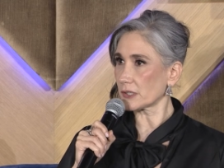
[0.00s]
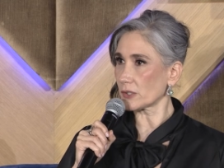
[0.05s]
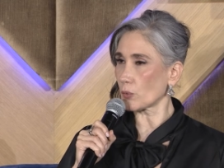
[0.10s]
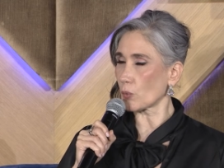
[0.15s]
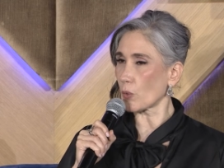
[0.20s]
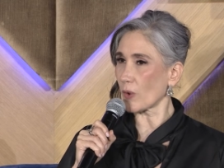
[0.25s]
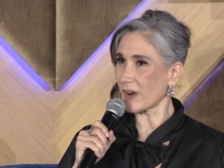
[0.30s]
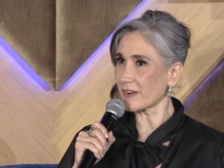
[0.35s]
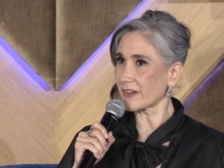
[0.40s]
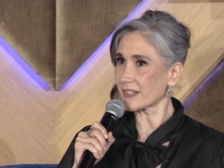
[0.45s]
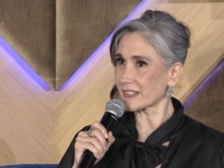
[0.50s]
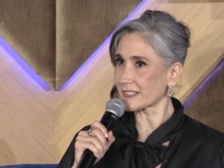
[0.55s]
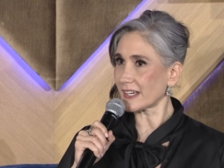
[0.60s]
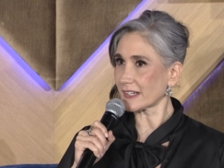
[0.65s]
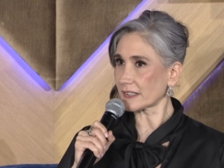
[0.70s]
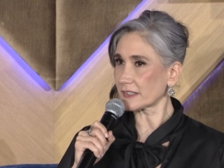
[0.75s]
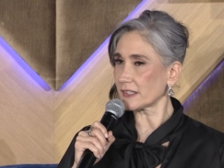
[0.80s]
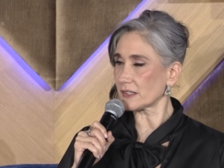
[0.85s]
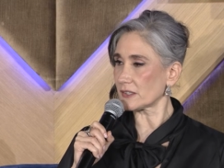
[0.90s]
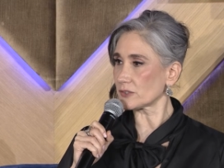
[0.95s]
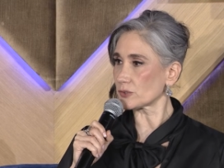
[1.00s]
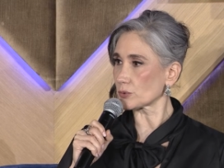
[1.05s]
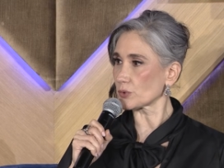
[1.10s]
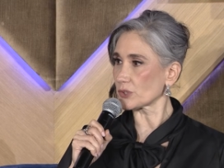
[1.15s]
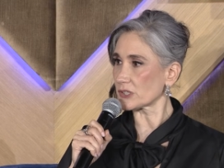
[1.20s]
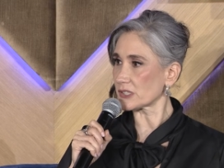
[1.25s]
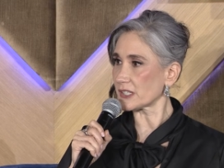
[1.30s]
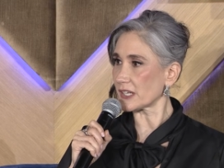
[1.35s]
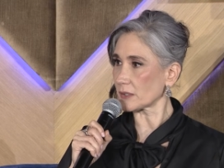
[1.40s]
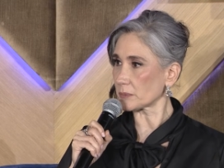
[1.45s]
where exactly this
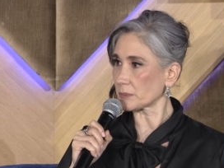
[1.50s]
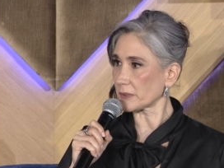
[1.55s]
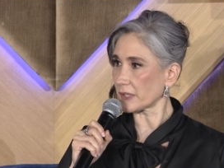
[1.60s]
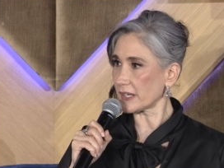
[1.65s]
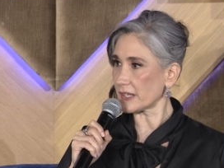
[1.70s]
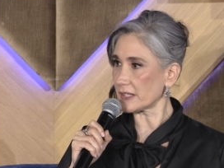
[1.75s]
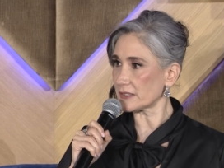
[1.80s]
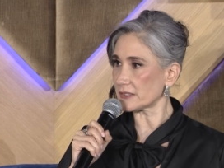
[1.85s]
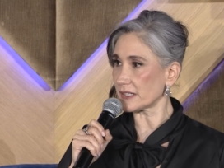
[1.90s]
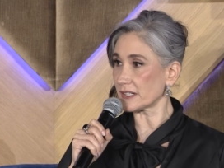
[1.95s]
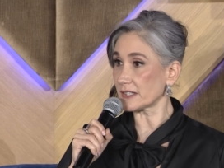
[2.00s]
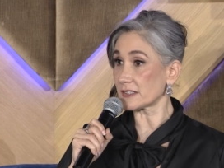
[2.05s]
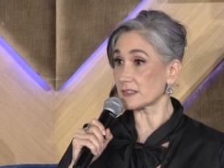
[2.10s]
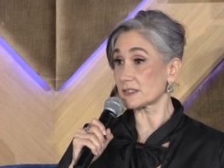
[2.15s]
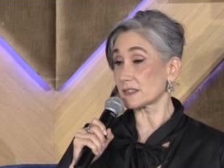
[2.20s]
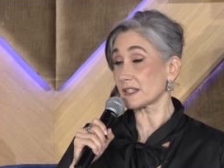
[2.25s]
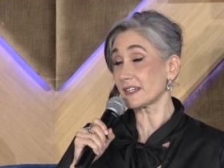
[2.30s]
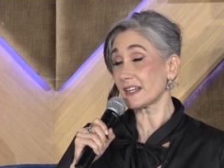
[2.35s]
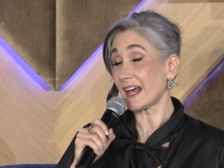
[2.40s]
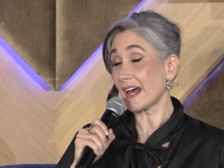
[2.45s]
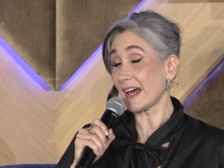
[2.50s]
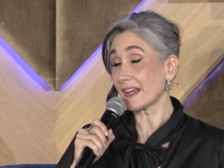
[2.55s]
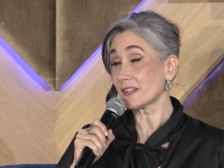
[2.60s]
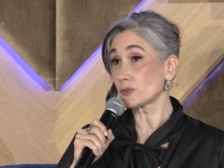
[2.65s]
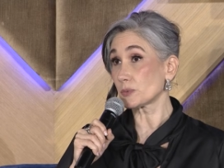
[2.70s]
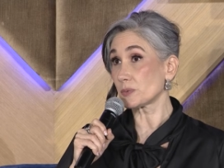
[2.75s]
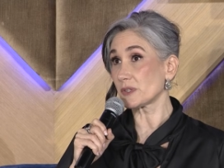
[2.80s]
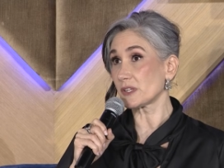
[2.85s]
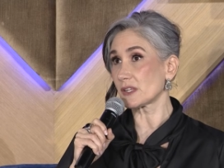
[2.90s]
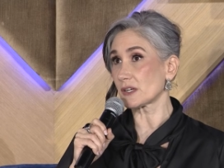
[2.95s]
would take place, and it had to
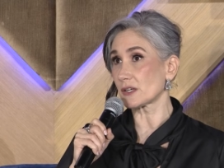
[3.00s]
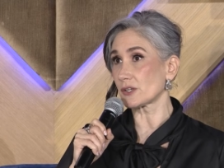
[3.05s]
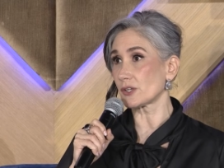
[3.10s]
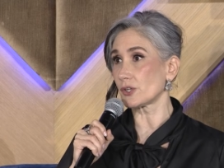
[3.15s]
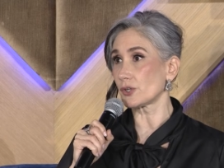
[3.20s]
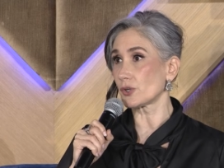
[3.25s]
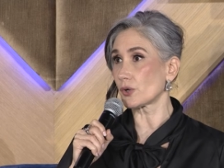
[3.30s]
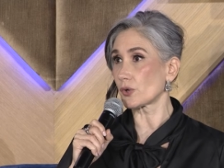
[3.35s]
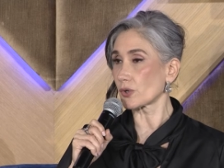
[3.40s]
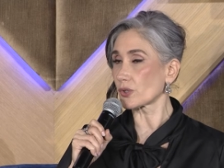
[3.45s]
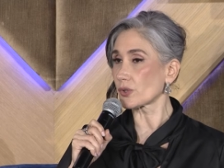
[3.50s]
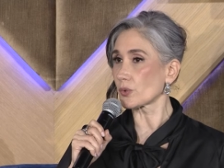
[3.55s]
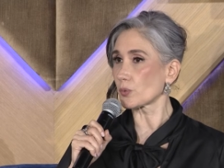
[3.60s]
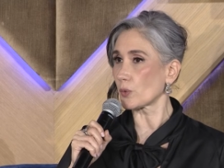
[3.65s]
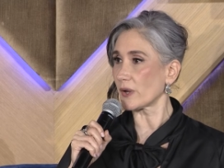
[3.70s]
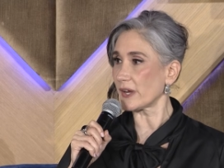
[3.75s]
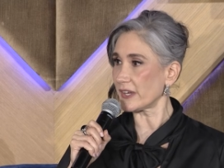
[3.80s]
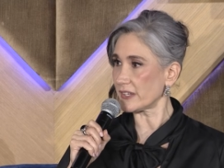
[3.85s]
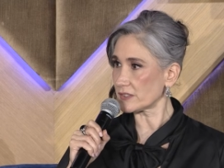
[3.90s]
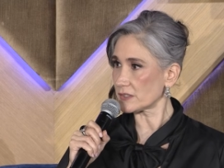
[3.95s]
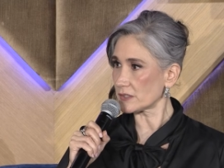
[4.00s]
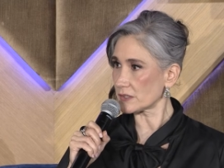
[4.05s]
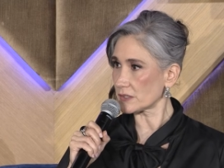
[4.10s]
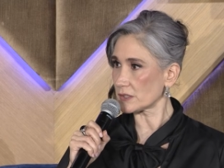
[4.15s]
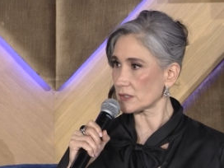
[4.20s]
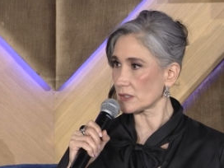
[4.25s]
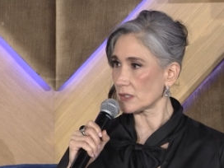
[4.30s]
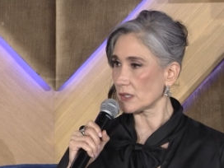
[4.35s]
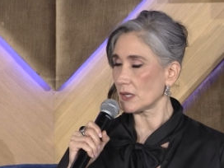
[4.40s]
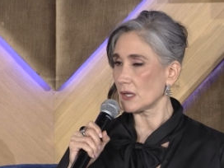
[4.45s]
be the Northwest
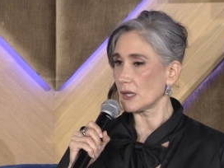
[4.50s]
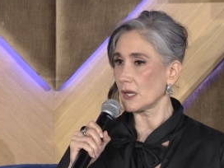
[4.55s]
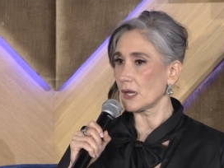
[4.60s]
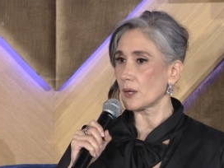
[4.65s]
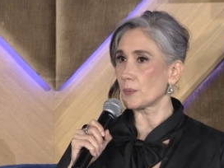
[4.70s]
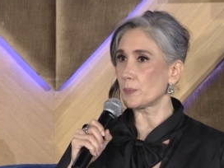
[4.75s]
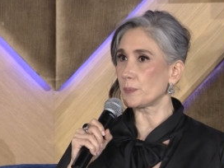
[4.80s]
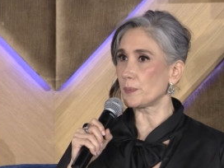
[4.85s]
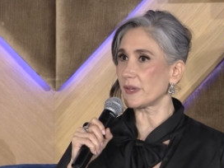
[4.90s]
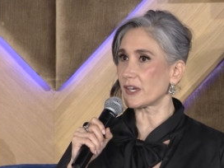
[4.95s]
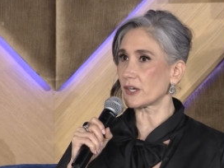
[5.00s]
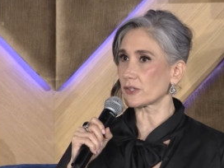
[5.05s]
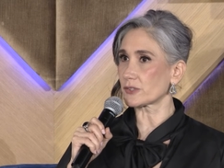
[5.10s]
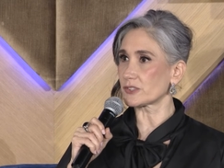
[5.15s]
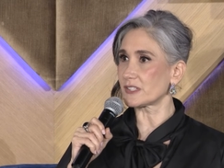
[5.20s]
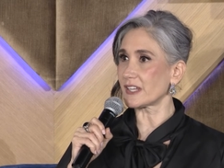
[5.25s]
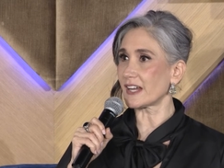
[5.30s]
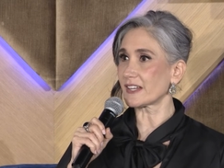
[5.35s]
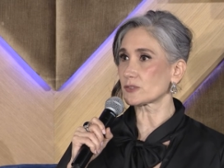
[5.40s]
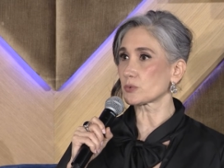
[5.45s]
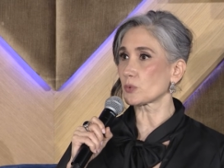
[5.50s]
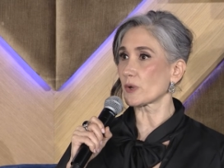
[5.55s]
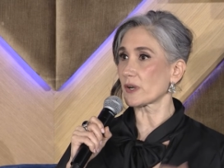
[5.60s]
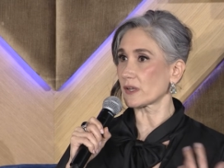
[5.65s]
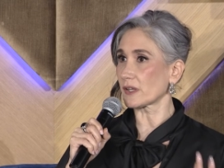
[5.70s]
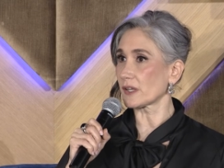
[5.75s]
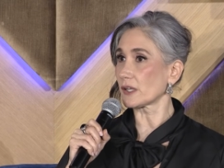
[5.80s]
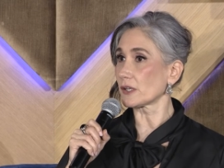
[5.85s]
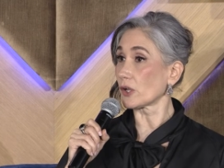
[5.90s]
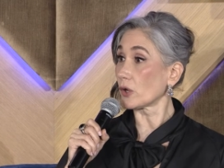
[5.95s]
because that's where
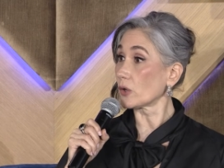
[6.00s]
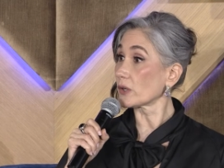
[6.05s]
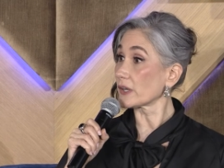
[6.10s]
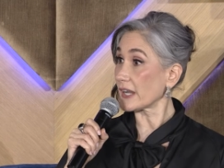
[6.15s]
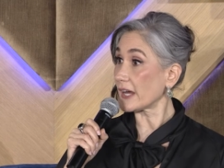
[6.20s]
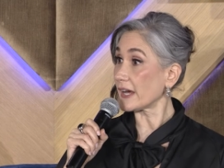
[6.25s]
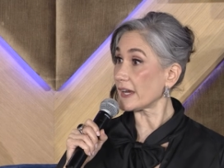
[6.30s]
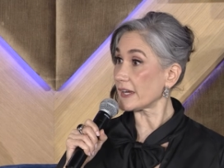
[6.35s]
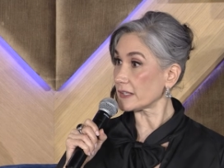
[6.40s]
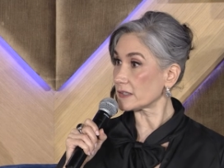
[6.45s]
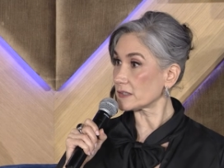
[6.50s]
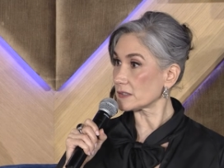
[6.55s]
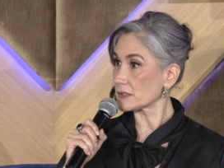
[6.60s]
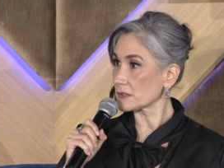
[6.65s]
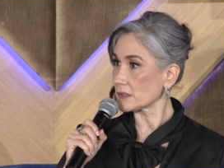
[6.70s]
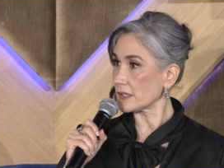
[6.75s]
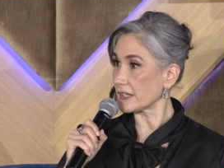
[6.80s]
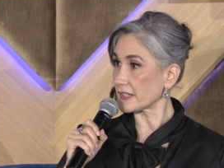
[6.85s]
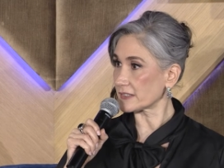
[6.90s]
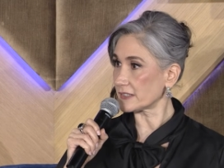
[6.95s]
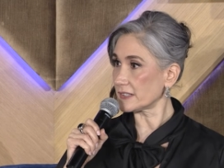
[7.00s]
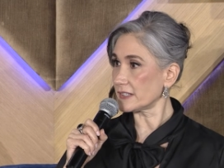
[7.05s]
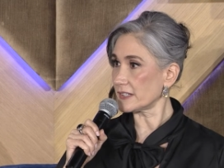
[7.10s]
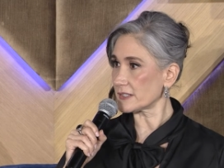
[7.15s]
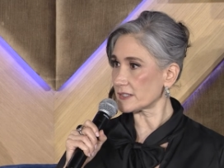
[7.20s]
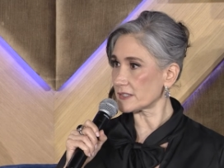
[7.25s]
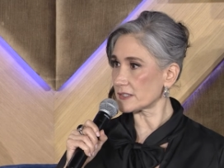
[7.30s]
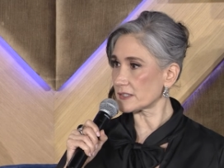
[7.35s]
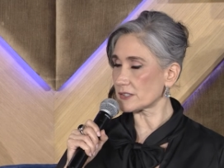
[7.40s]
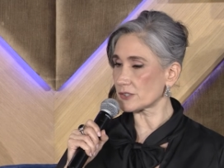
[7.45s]
the long night
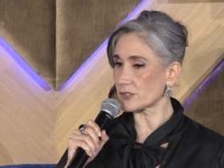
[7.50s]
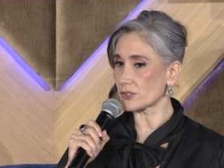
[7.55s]
exists.